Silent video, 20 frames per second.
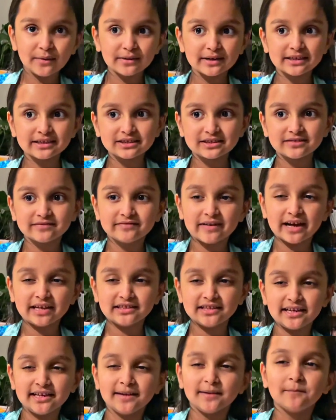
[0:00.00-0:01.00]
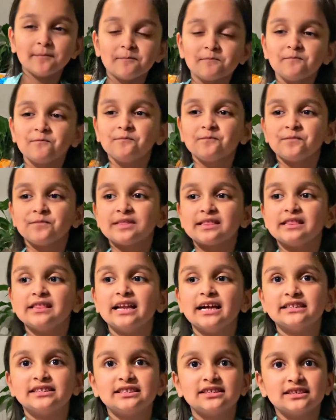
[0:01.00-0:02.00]
it's ready.
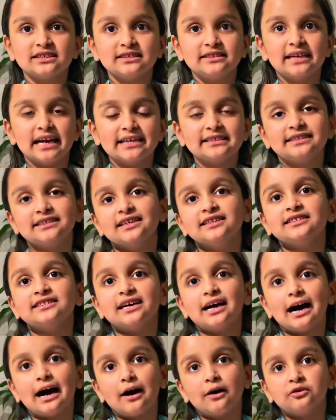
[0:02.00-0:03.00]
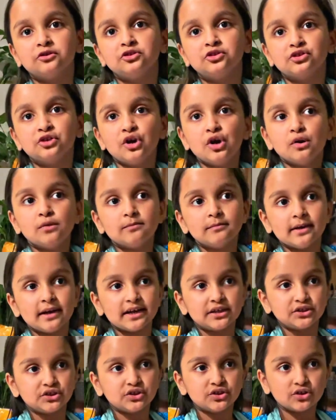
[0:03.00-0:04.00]
Let's get it out.
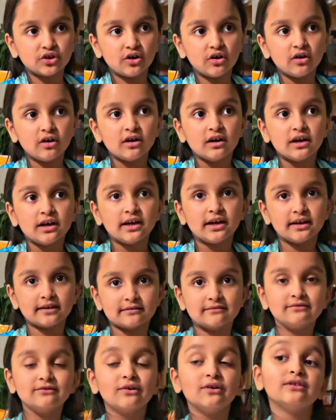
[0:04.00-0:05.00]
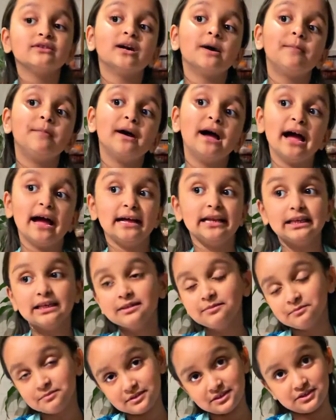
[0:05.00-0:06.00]
Make sure a grown-up
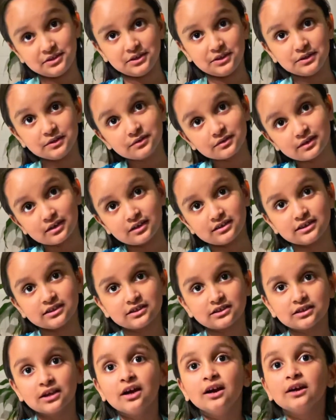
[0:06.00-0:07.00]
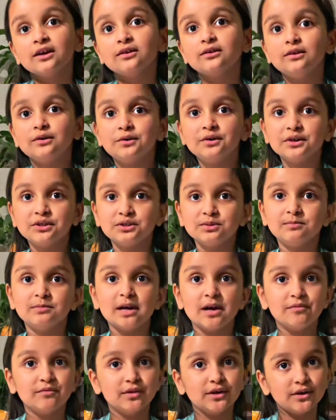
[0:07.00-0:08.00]
helps you because it's going to
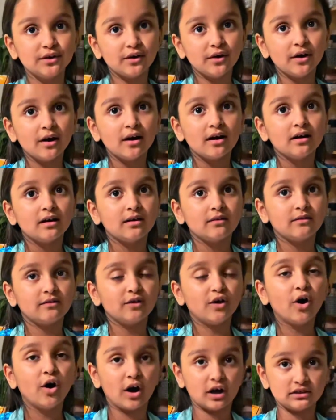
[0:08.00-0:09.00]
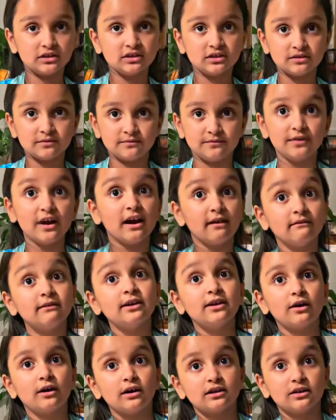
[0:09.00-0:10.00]
be
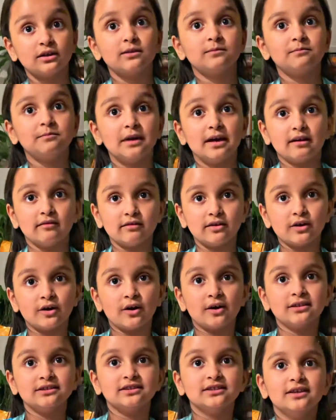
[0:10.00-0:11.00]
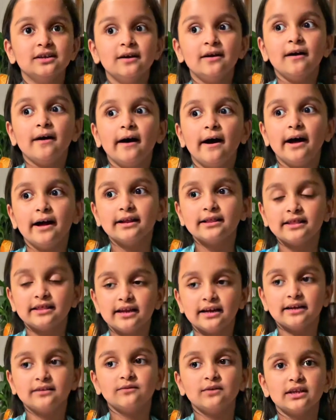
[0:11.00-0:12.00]
very hot, not very hot. And
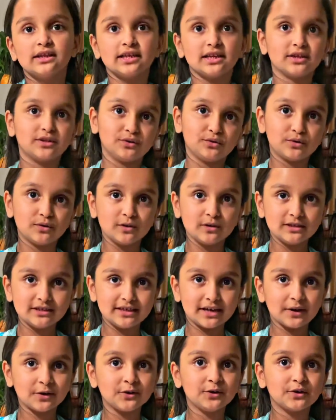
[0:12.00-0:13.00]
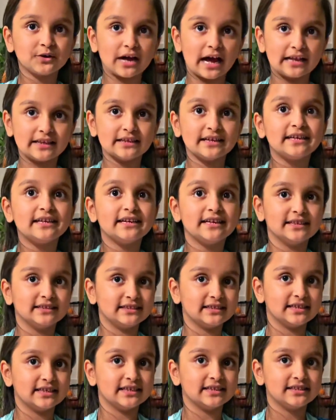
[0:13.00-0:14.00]
then when it cools down, you can
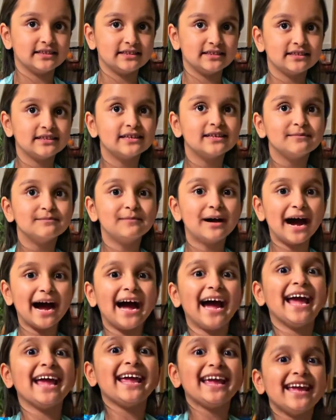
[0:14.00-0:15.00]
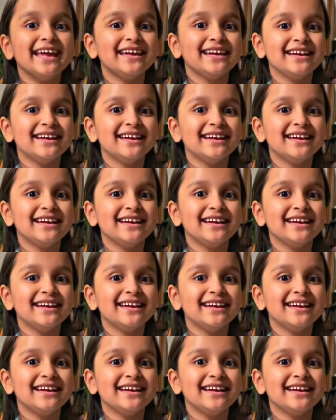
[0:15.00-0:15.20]
eat it. Bye.